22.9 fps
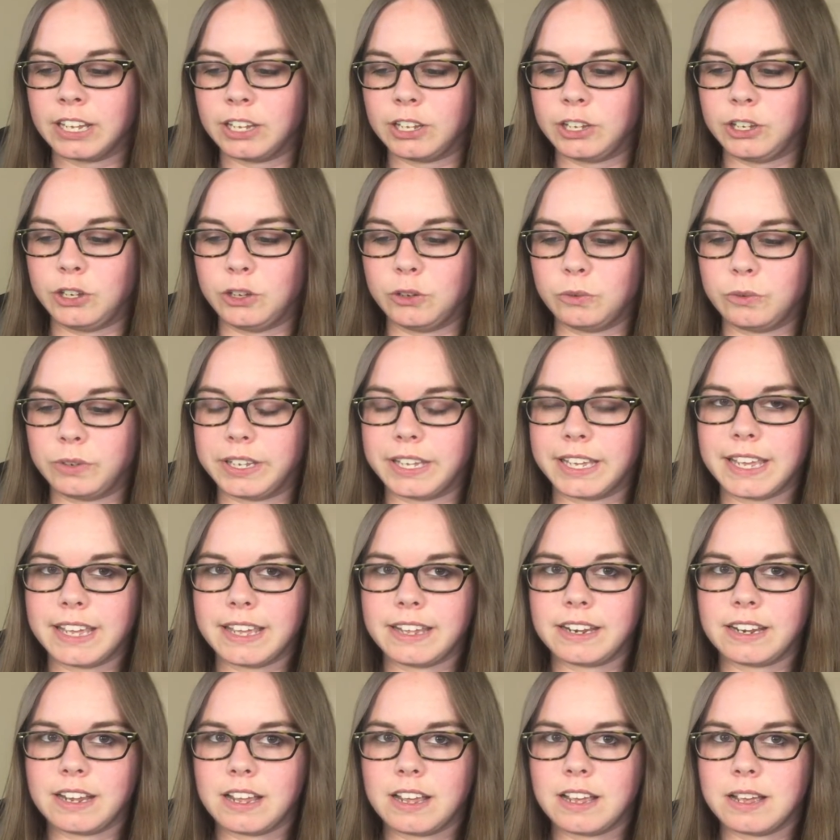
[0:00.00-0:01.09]
You
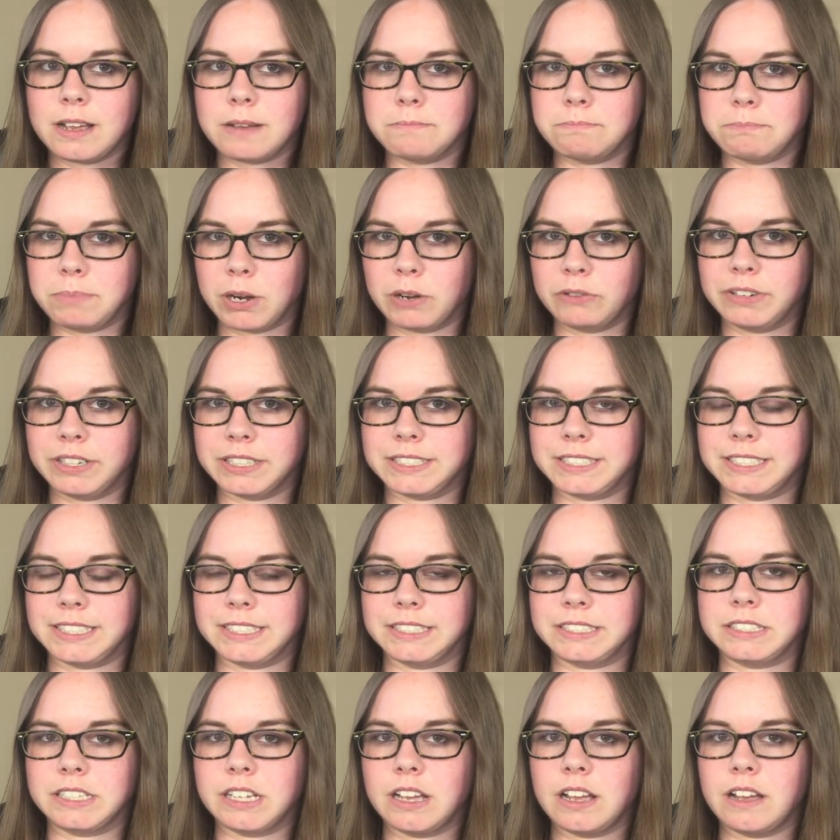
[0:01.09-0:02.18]
get
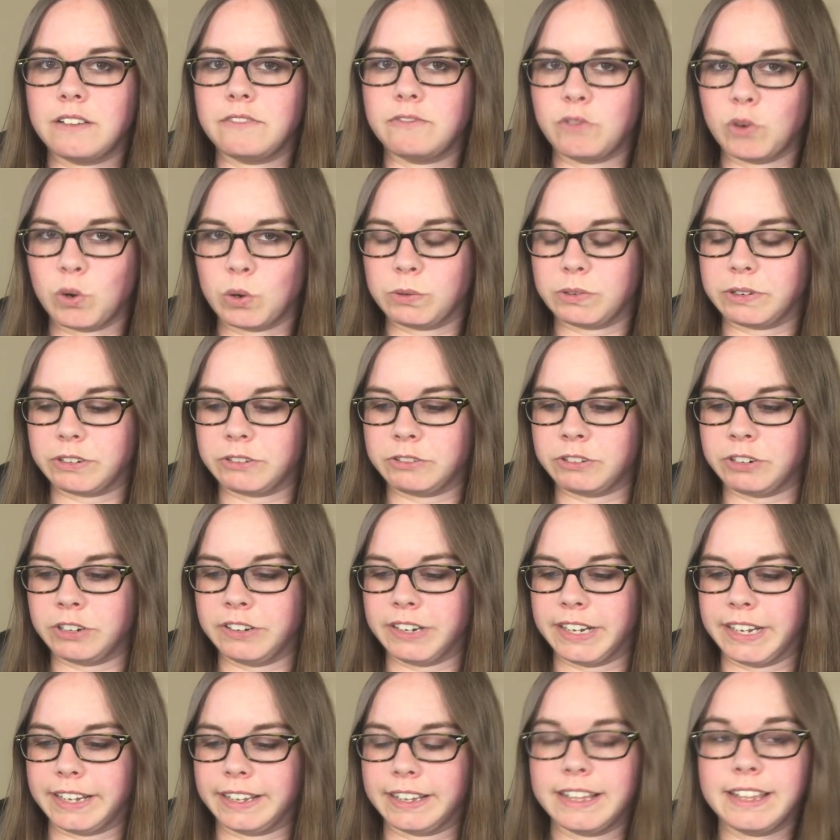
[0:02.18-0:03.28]
bonuses for
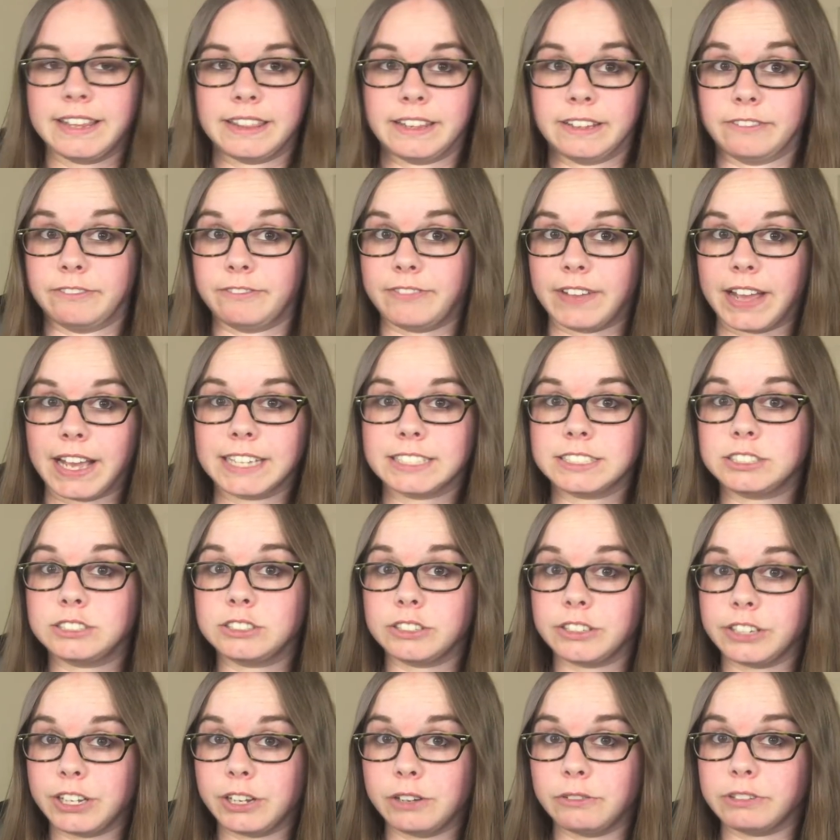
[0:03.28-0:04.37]
recruiting. The faster
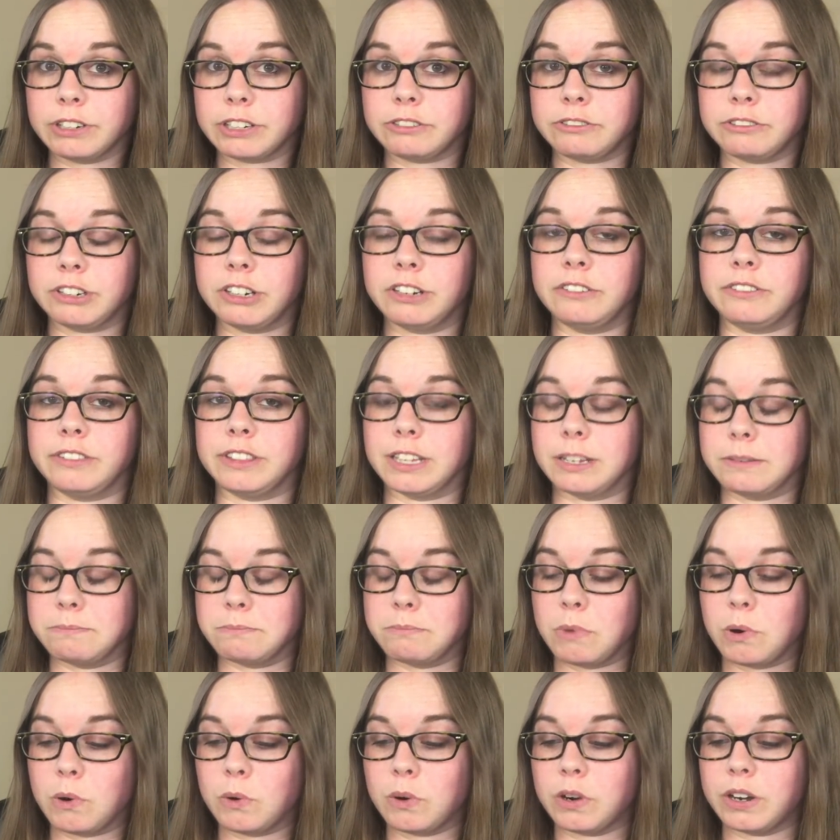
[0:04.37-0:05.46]
you recruit, the
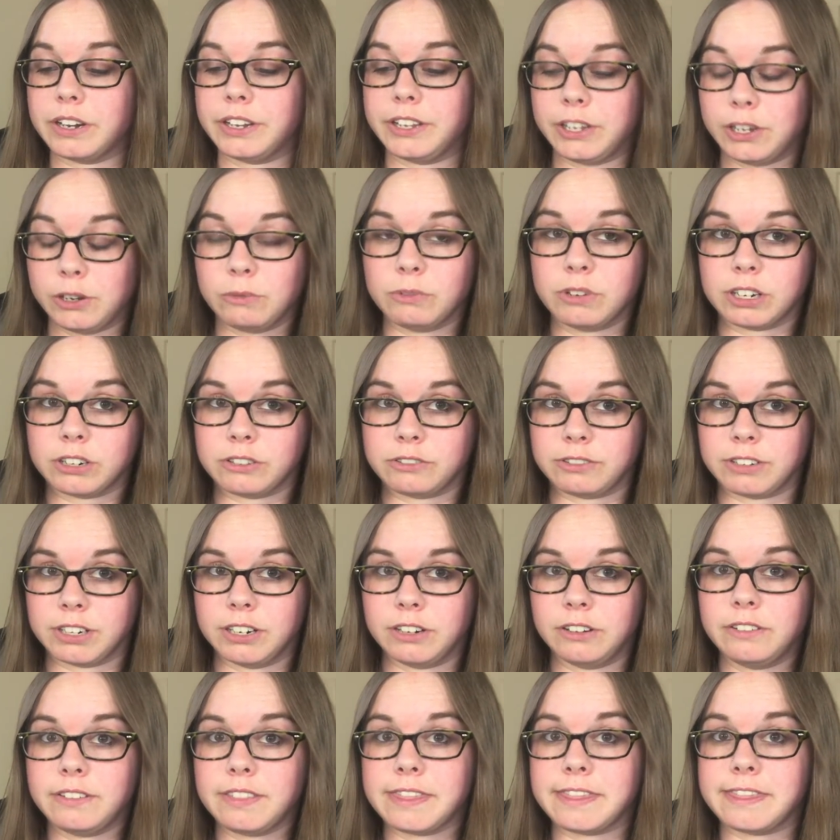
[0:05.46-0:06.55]
more you
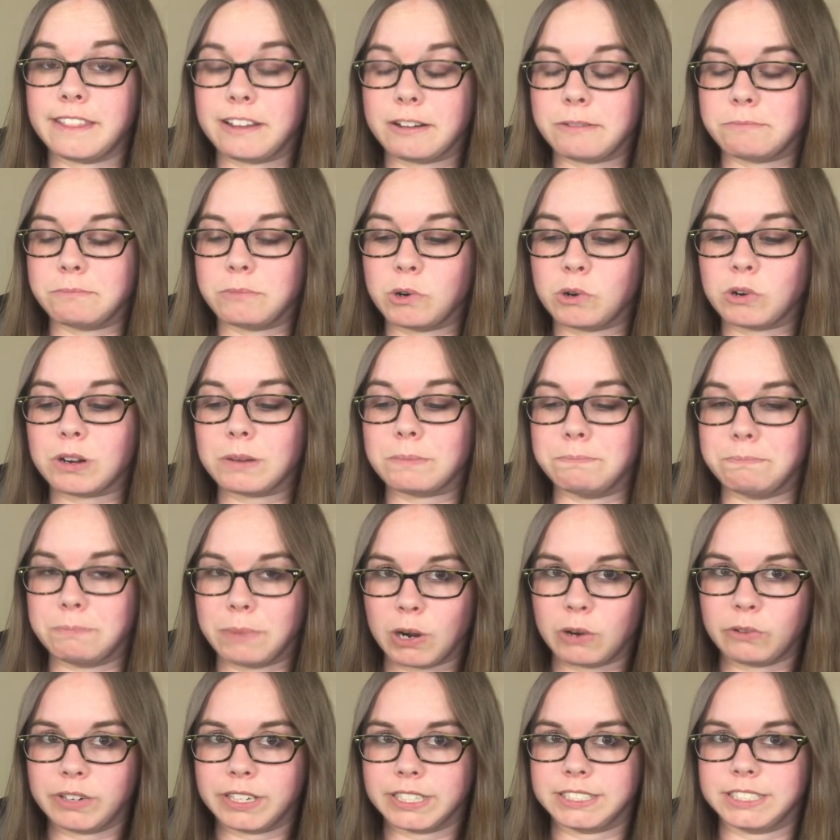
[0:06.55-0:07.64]
recruit, the more
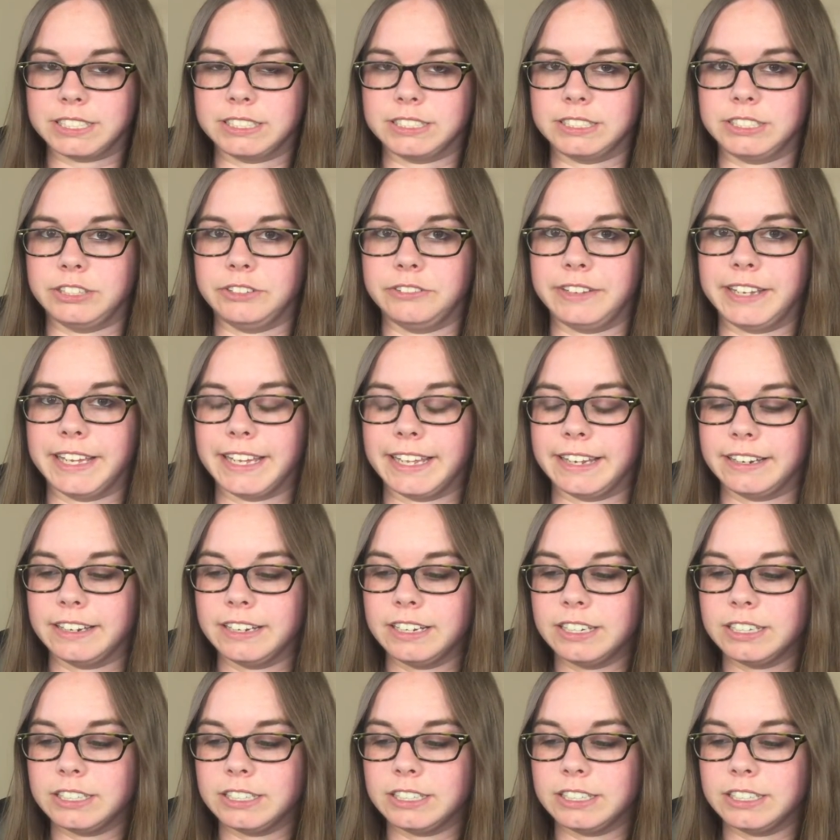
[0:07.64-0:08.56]
bonuses you get.